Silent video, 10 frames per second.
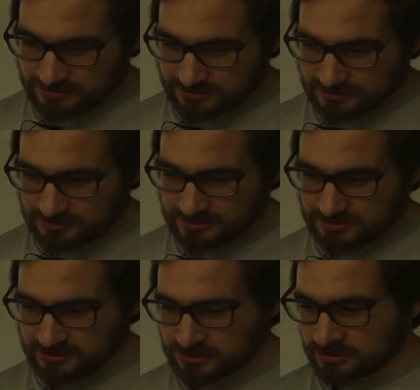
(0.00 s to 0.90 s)
And
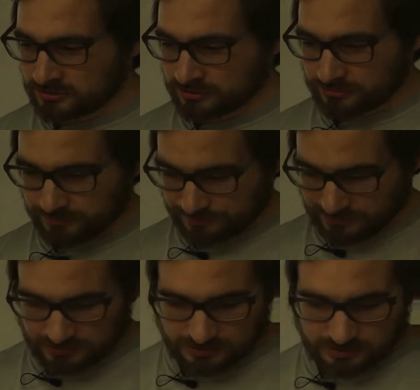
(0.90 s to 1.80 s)
so
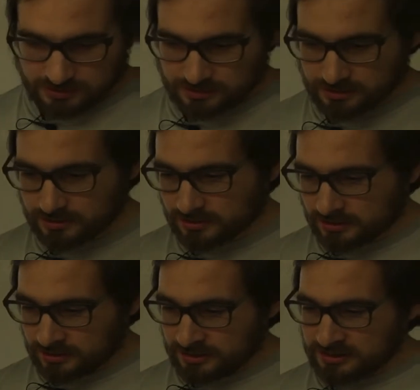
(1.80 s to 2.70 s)

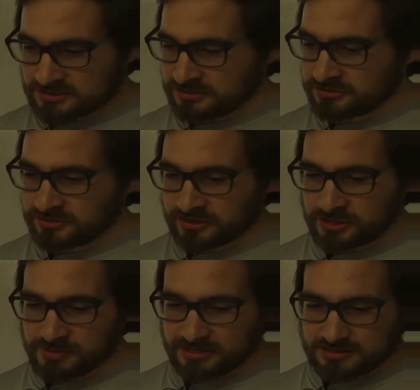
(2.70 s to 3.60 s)
let's undo the
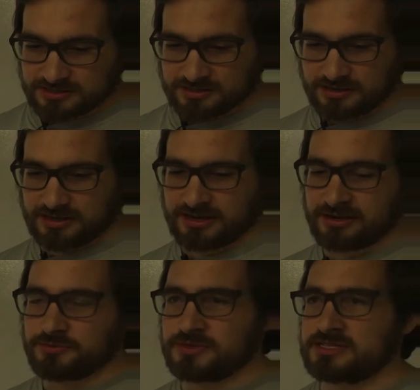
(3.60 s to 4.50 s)
commit,
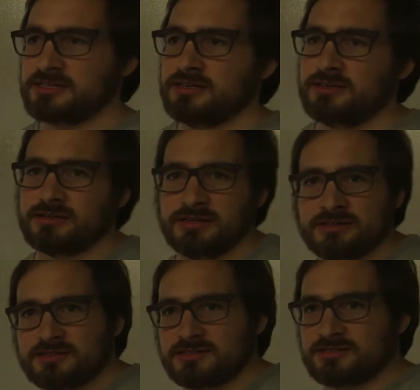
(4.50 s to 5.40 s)
and we see
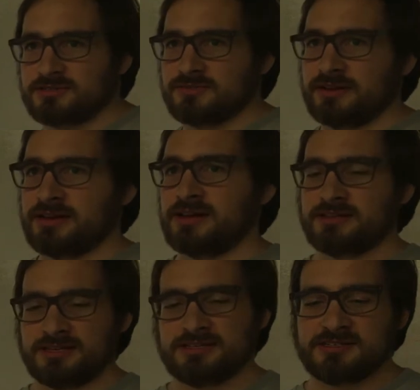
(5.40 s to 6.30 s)
it's again
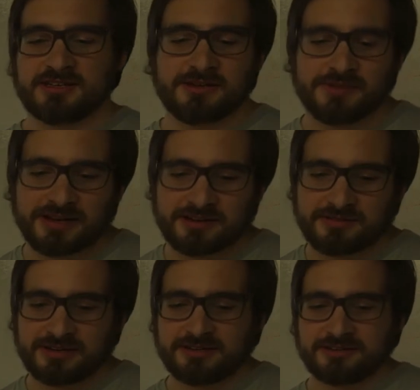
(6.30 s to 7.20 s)
testing in the
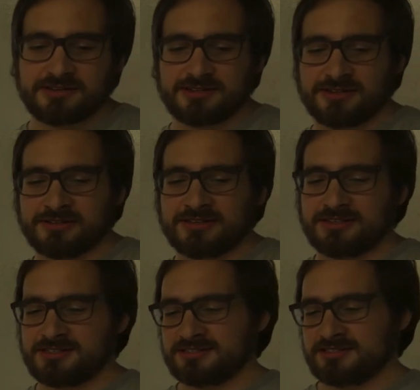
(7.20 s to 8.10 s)
background, all
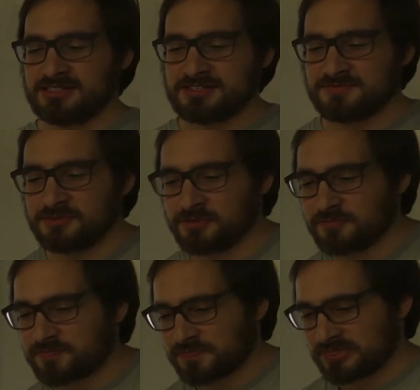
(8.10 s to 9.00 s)
tests successful,
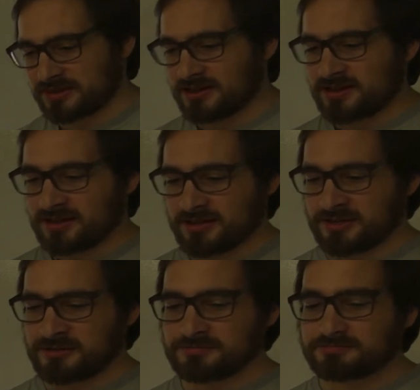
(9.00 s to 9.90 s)

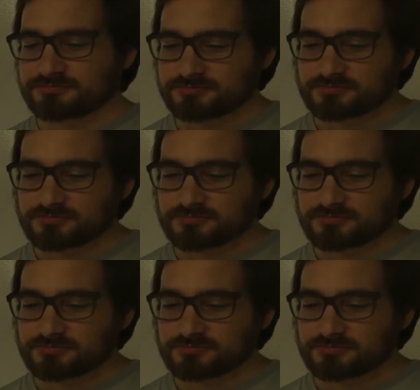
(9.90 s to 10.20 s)
and